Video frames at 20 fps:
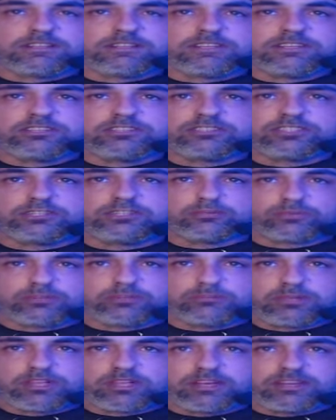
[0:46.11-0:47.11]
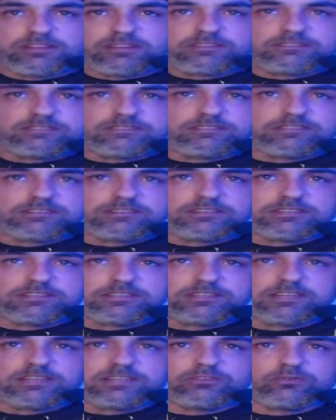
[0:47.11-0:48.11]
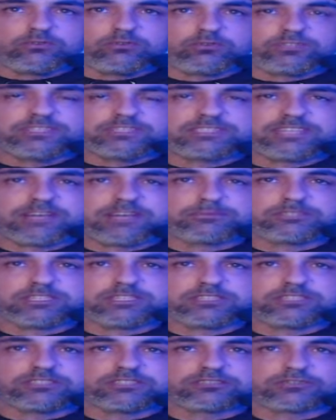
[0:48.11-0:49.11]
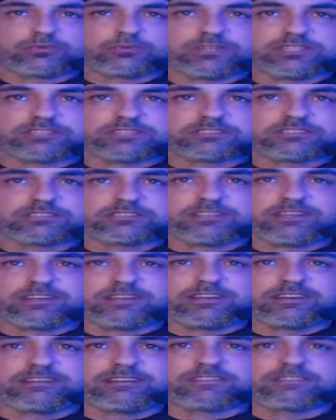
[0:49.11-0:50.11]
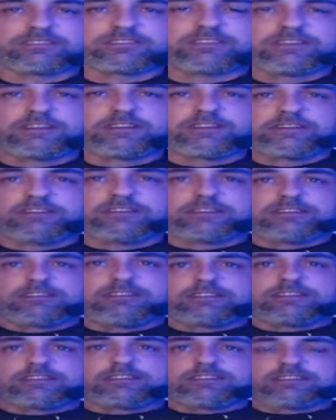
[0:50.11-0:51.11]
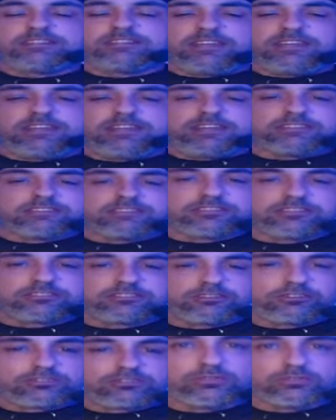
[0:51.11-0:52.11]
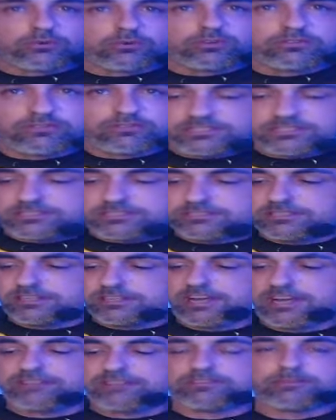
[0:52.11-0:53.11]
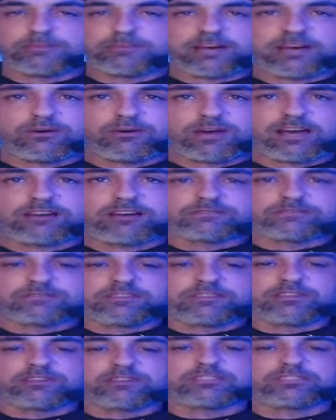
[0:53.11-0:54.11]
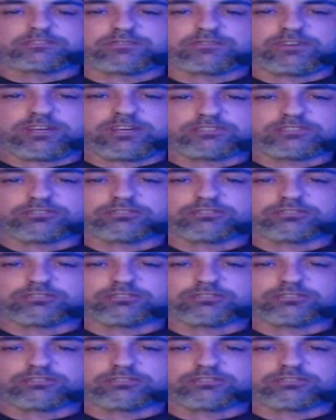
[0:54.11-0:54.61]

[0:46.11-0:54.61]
And you see the replay. And ooh, he steps and it just twists. Yeah. Yeah, and Dusko Todorovic is going to have to bow out of this fight.